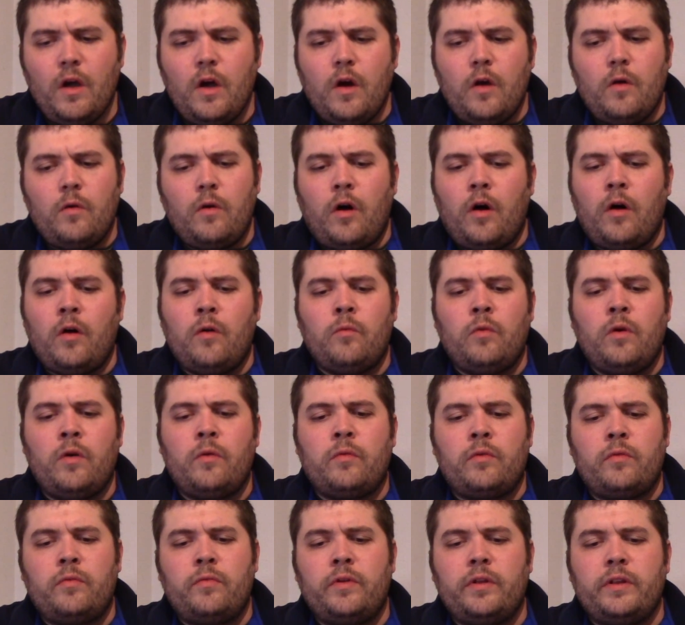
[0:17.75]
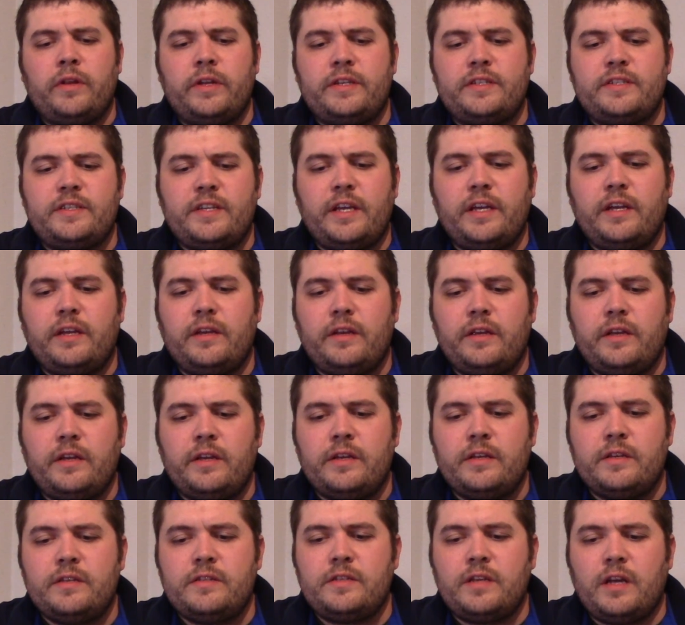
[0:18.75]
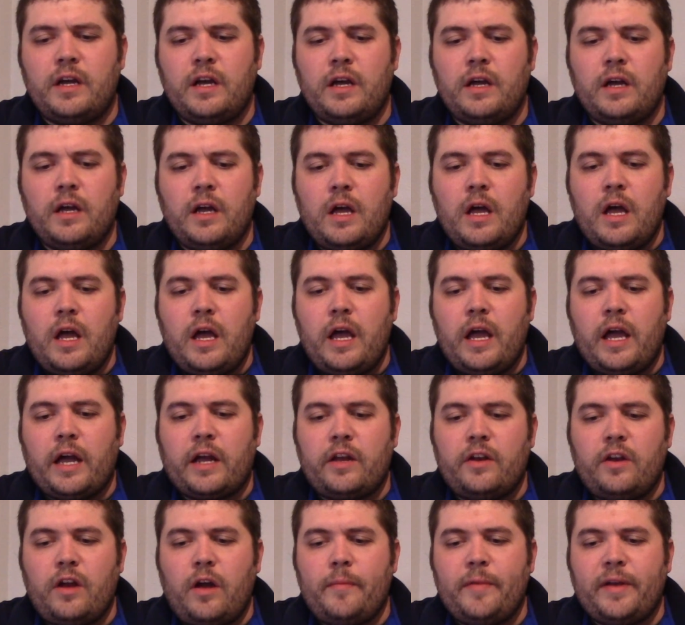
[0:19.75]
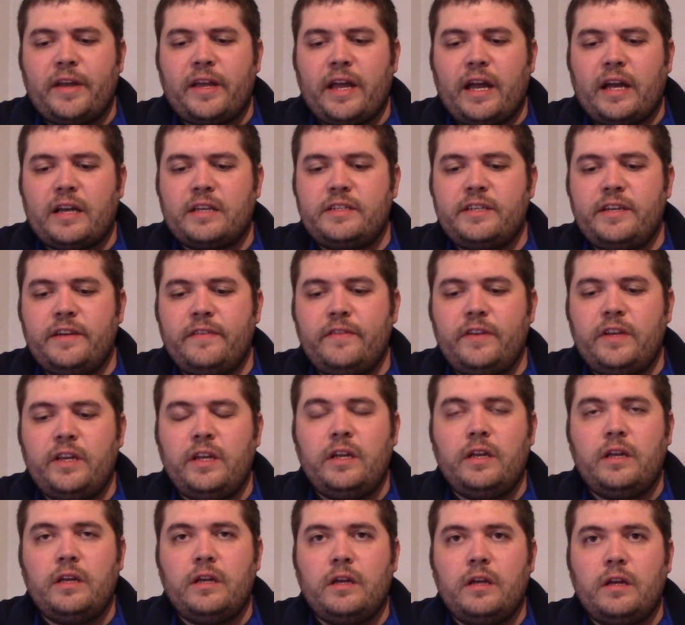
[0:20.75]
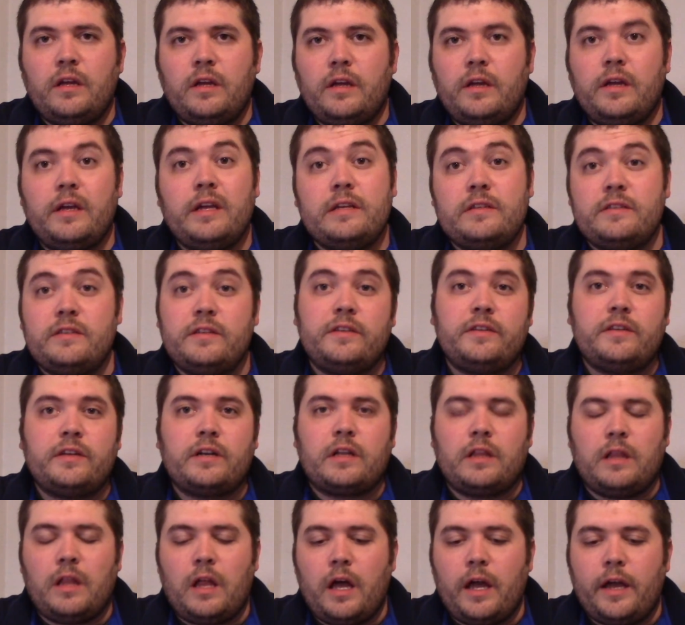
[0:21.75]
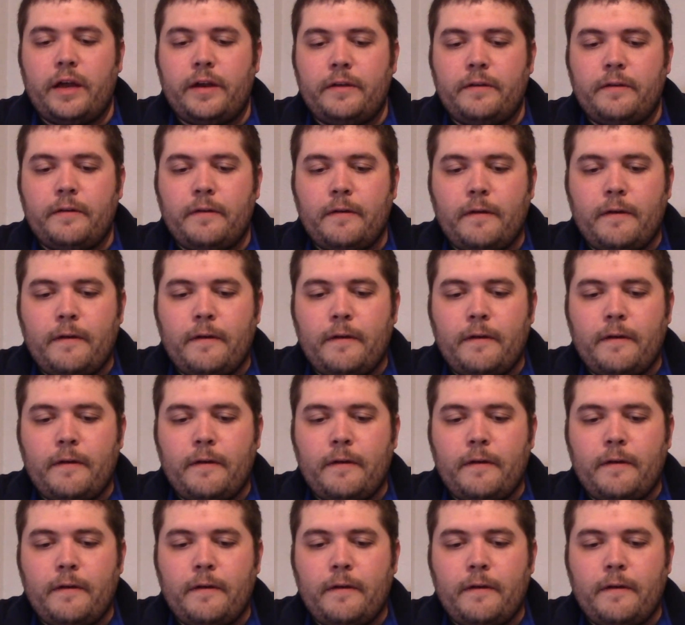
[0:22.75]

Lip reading: what we're really seeing is economic activity is in decline.